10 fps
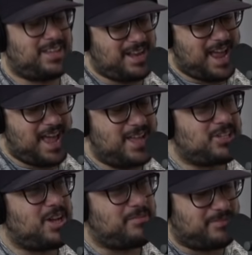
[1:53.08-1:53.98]
like getting a hand
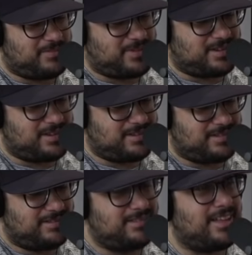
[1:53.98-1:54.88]
job from a
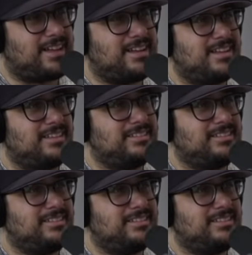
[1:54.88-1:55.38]
fucking, like a...